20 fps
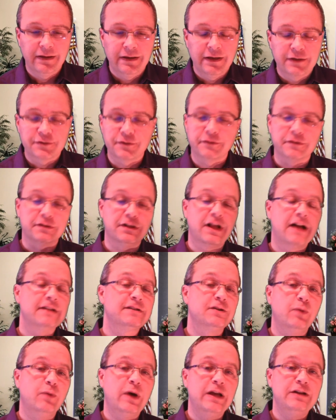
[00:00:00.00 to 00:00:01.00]
So there's lots
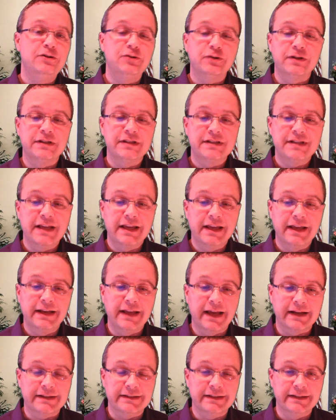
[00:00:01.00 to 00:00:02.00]
of ways you can stay
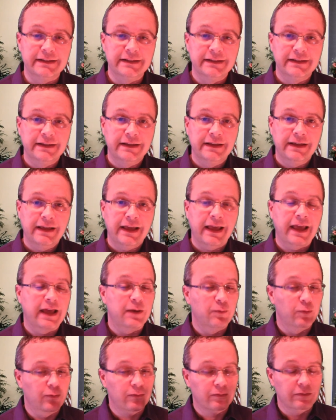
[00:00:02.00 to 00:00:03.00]
connected,
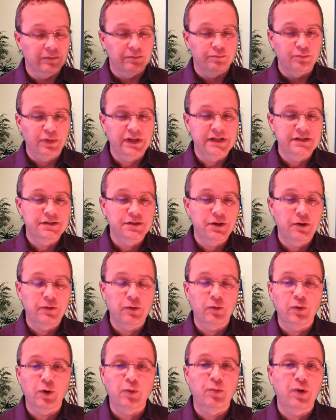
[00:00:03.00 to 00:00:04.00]
and please know that
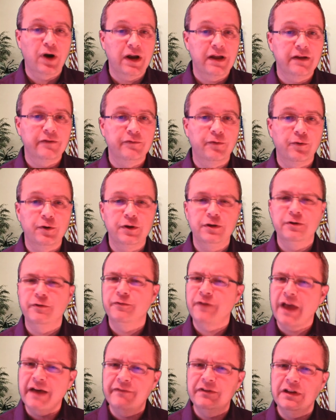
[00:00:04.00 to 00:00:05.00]
we're praying for you. If
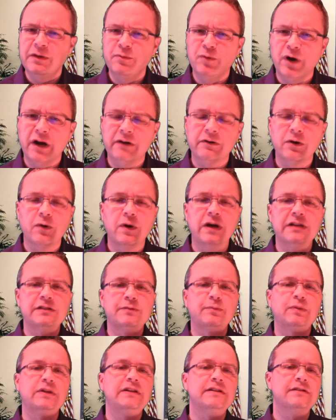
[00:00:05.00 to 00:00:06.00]
you have any prayer requests,
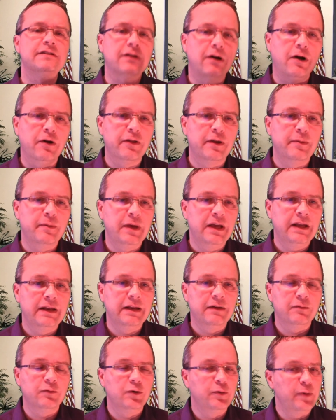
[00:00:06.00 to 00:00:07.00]
please call them in
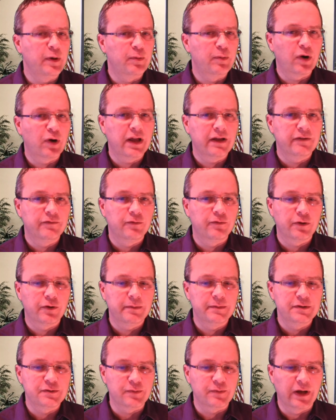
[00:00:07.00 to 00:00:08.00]
and we'll be praying for them
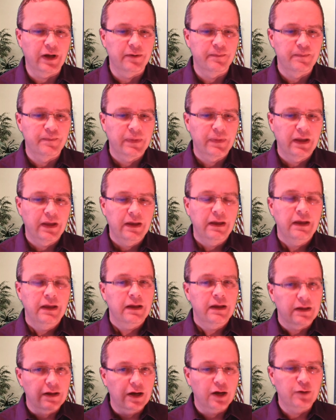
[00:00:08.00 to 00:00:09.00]
as well.
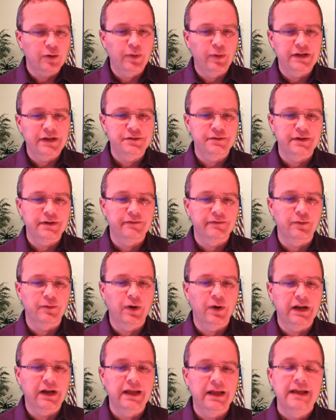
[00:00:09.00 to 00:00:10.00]
God bless you,
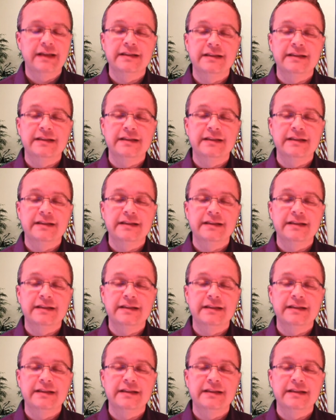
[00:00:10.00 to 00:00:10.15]
everyone.